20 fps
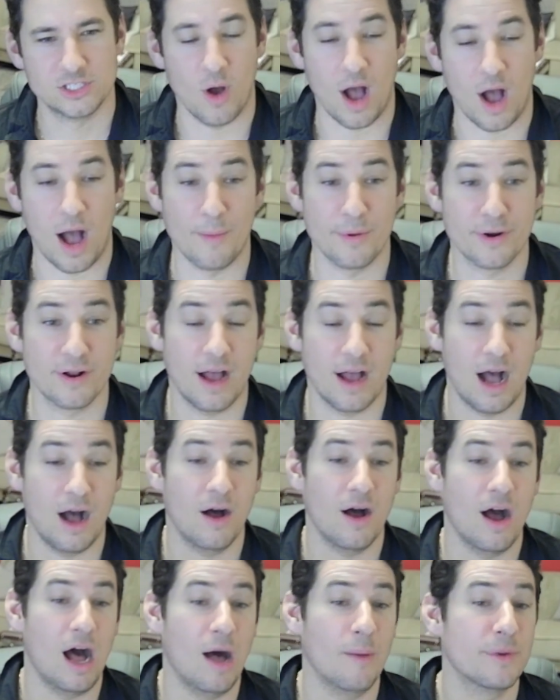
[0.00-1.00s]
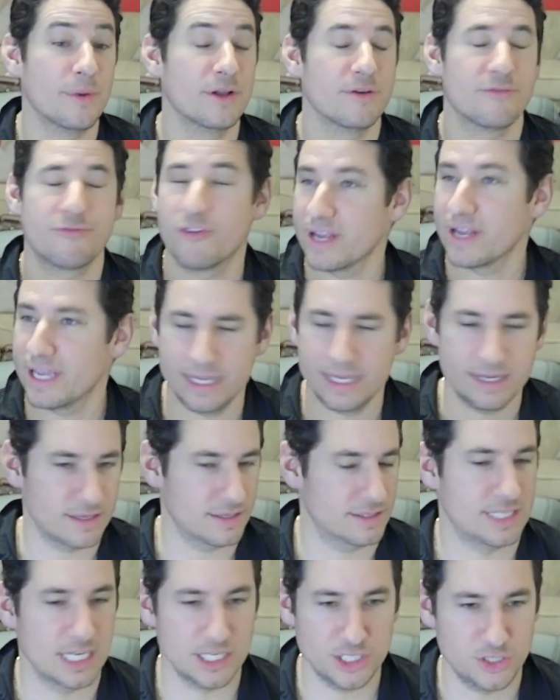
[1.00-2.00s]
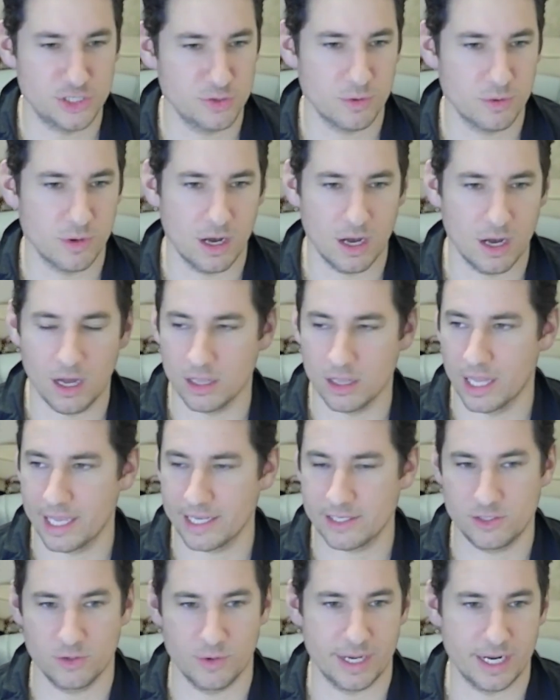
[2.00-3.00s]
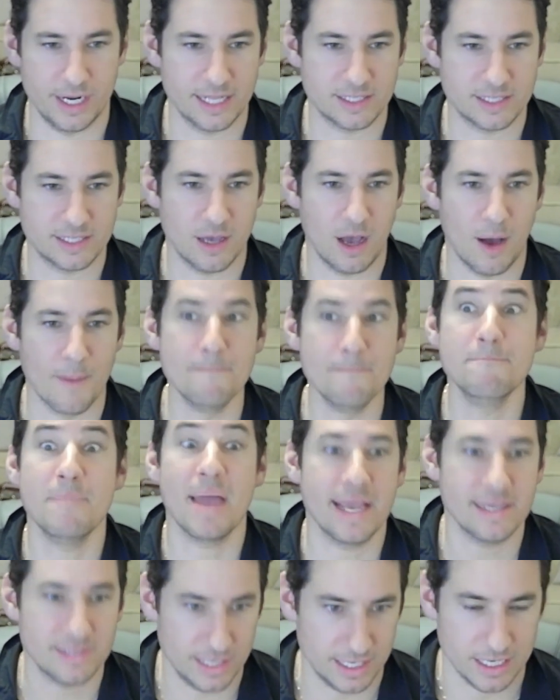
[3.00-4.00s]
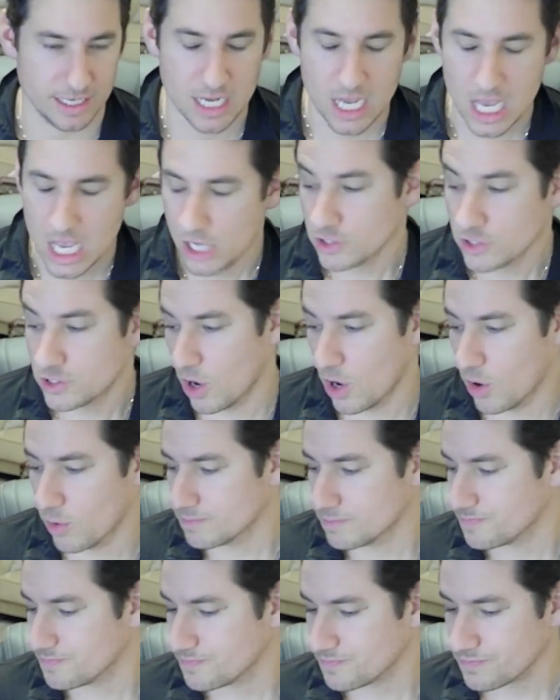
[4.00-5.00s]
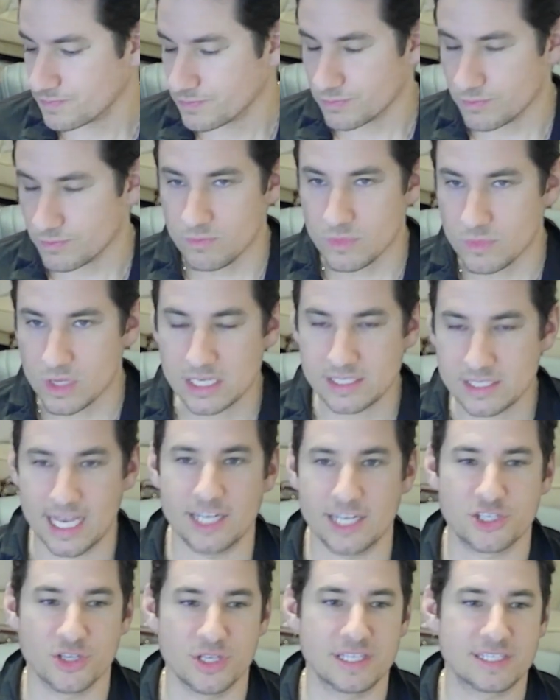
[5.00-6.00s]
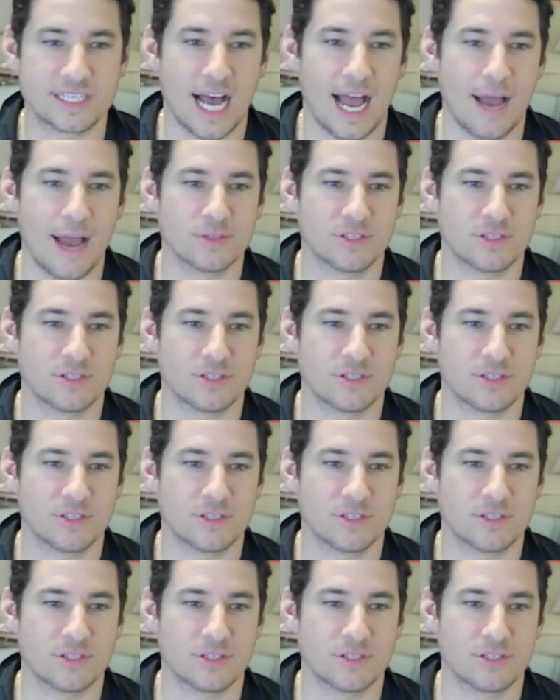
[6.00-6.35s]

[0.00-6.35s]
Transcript: I'm gonna freaking send you a link to it. It's amazing. So essentially, this guy was the